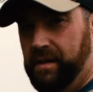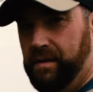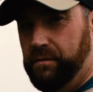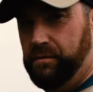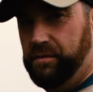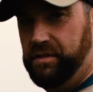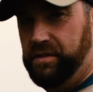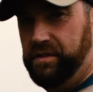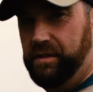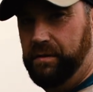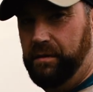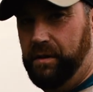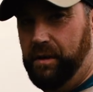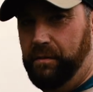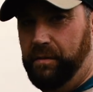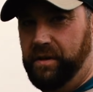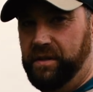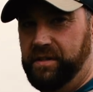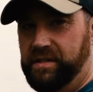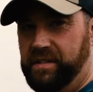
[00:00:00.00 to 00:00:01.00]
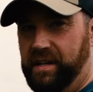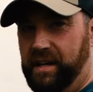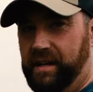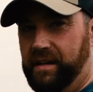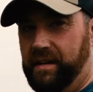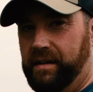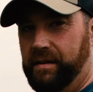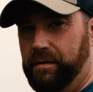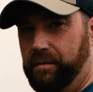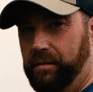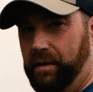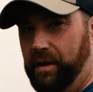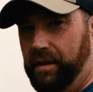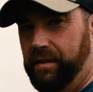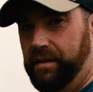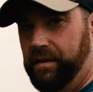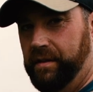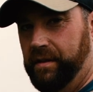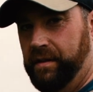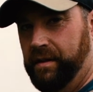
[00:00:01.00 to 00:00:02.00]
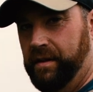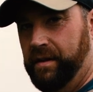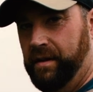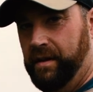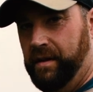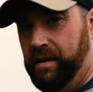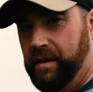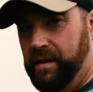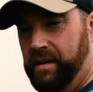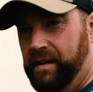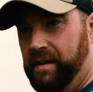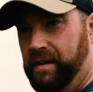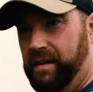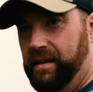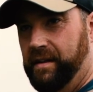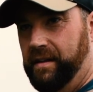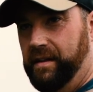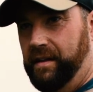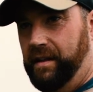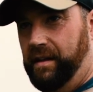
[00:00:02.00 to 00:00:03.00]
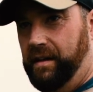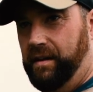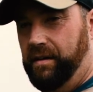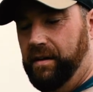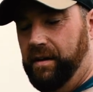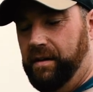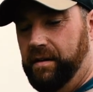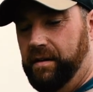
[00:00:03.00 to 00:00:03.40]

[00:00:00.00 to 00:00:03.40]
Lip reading: We'll see where we sit with the